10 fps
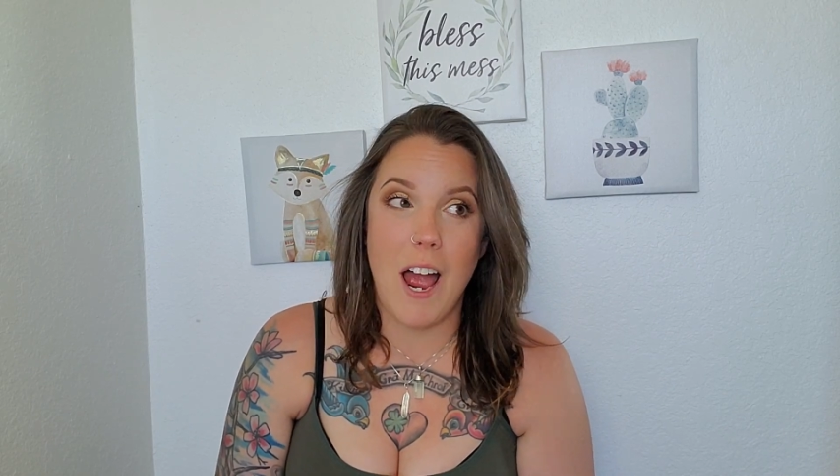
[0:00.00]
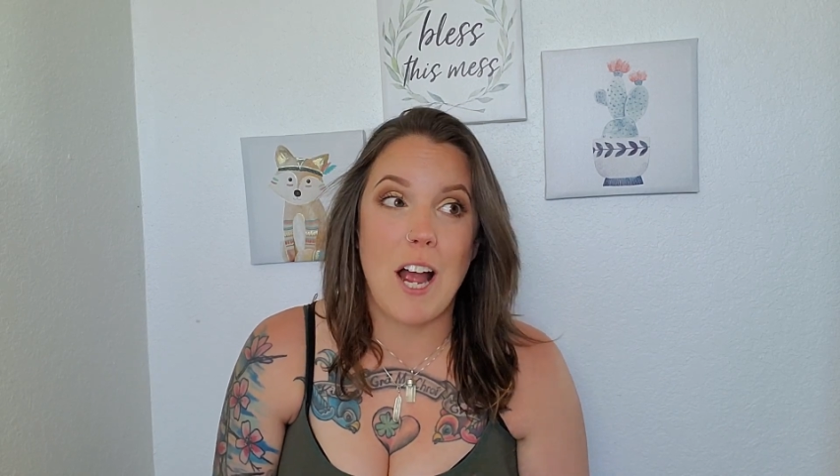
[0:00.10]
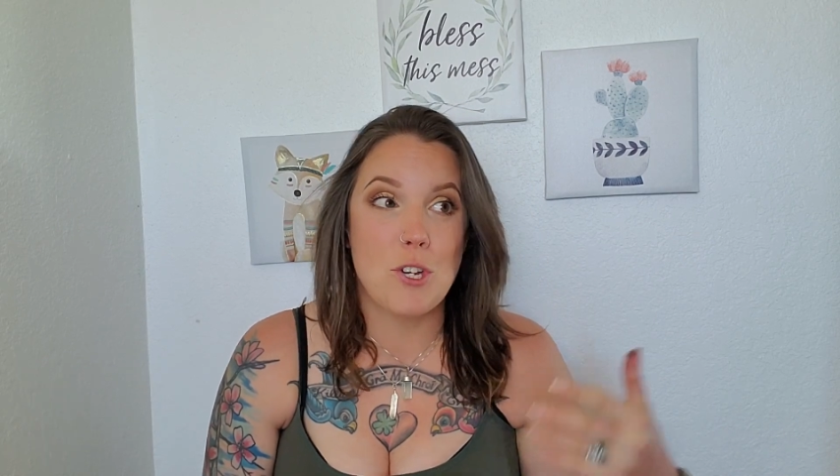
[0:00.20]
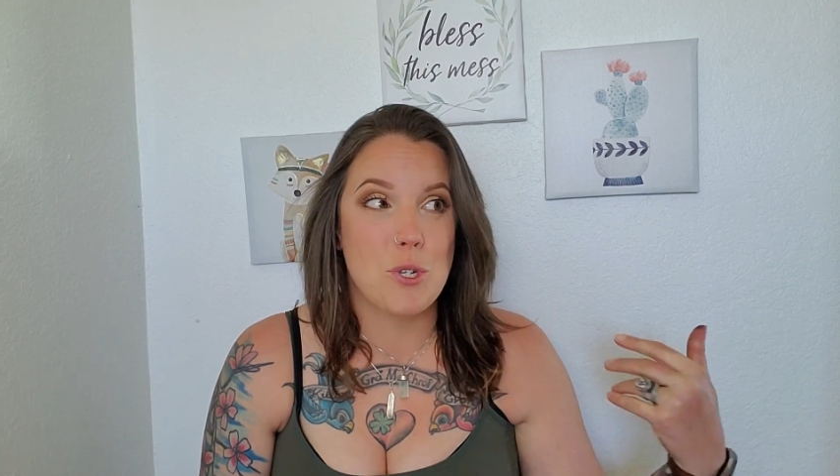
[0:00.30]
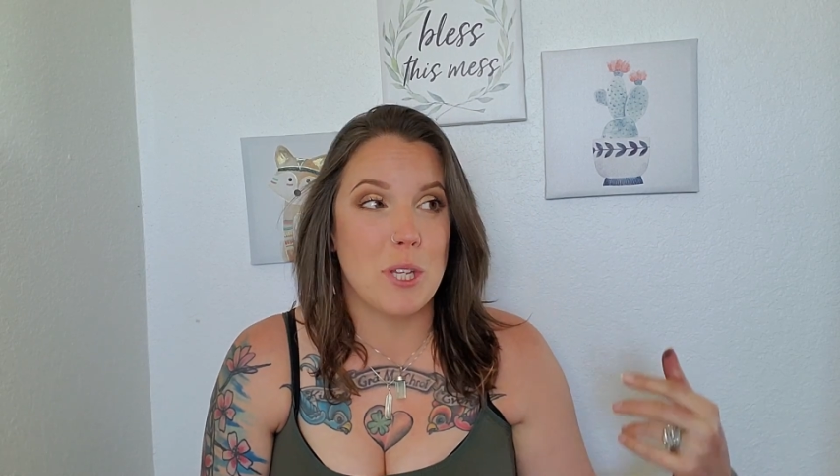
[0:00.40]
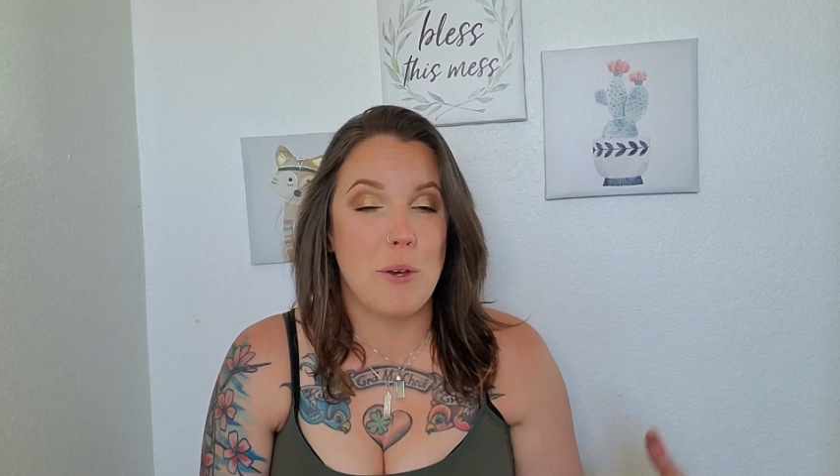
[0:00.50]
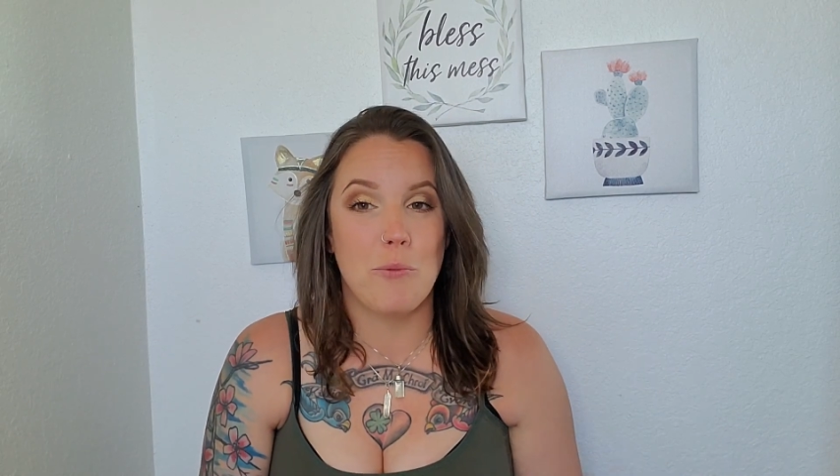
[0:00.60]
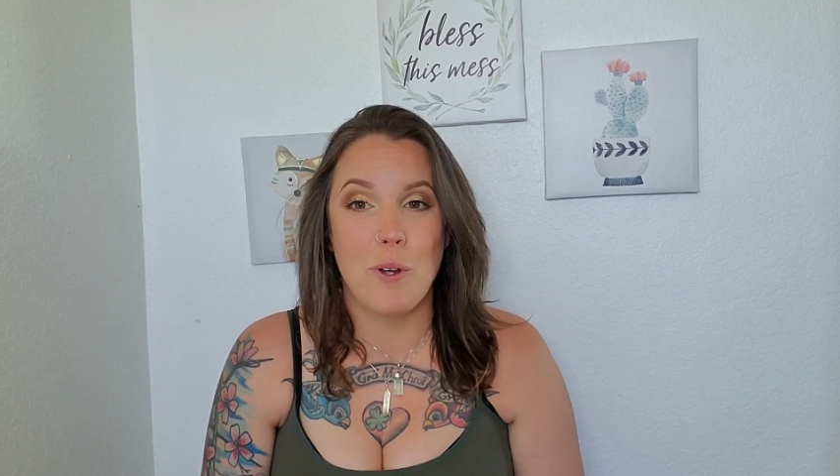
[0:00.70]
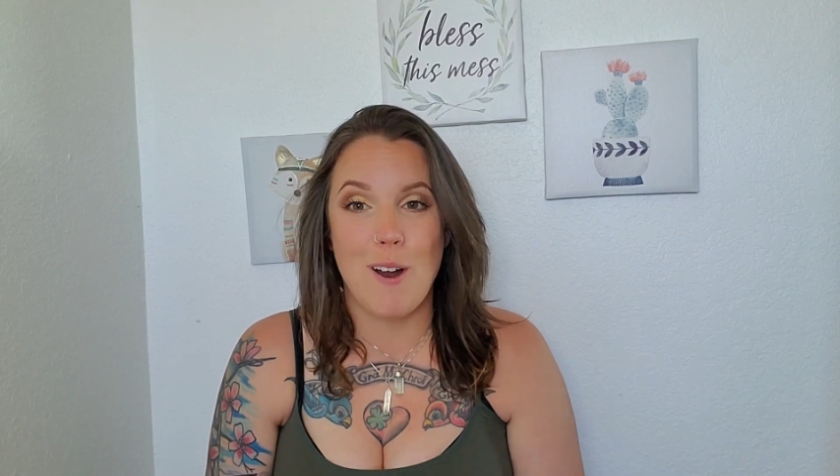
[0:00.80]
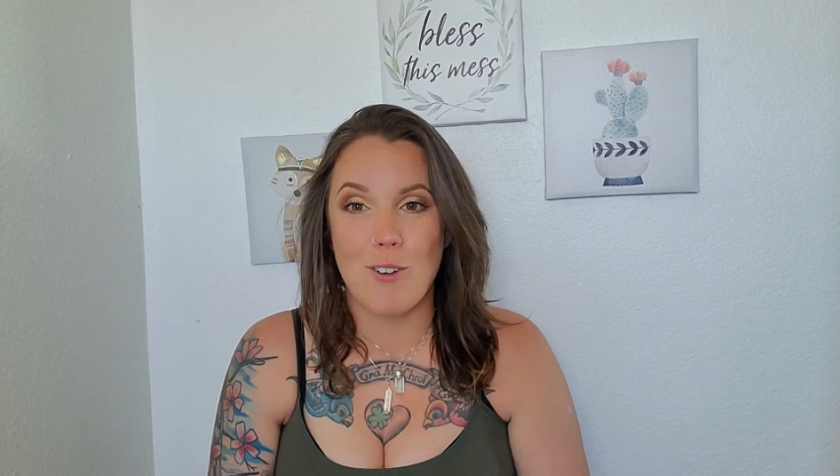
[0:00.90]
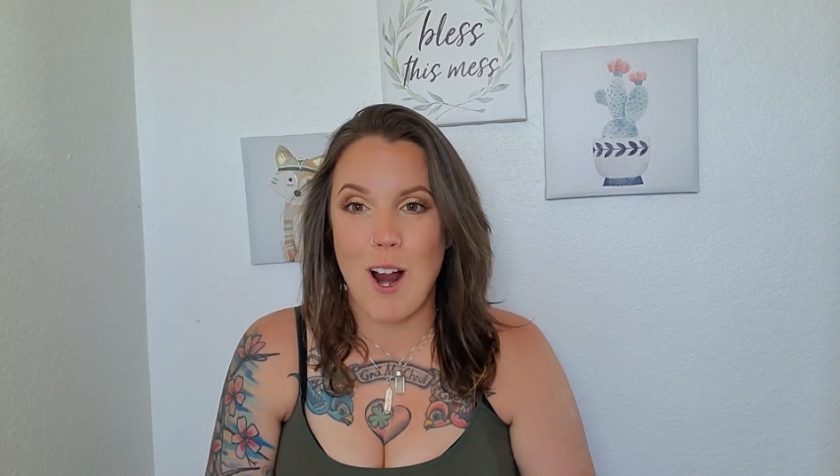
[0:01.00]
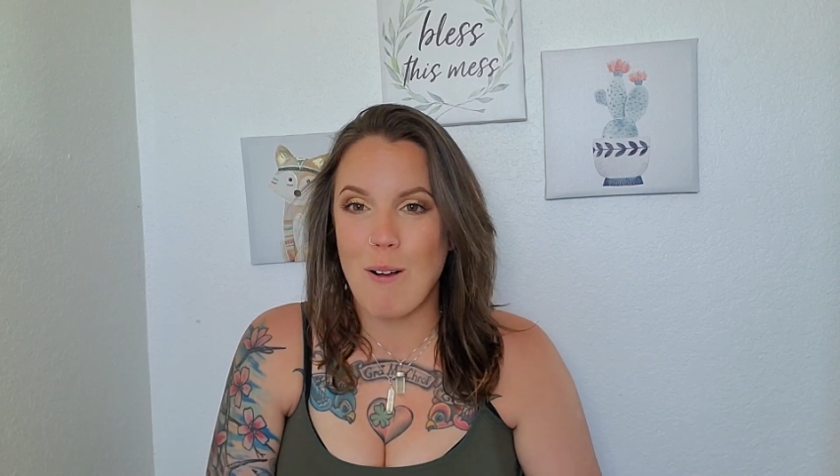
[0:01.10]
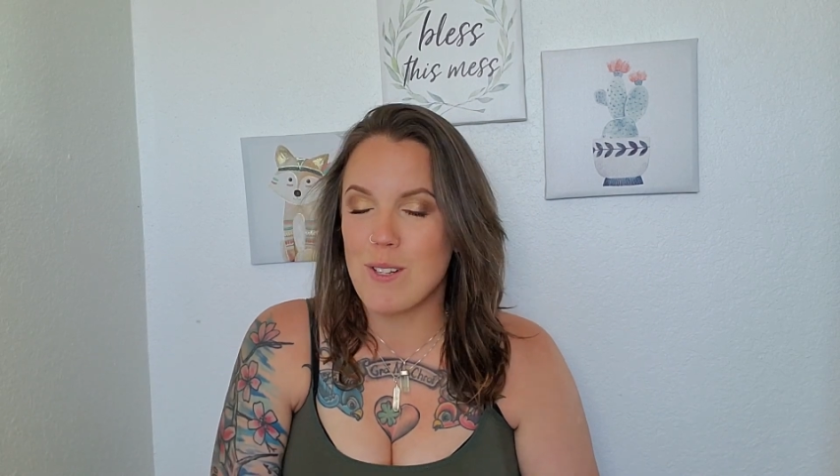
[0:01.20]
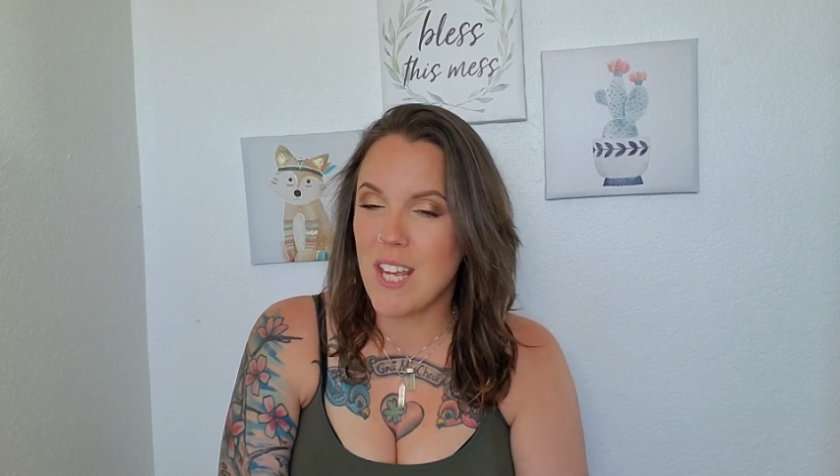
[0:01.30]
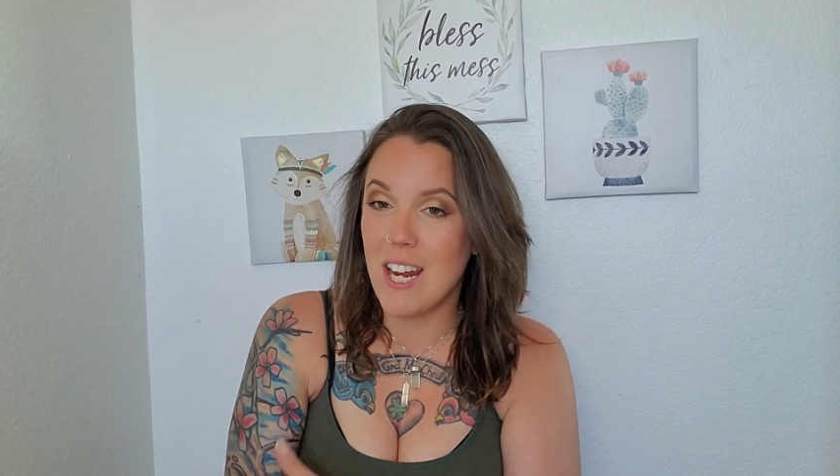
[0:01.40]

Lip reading: Actually, whenever I was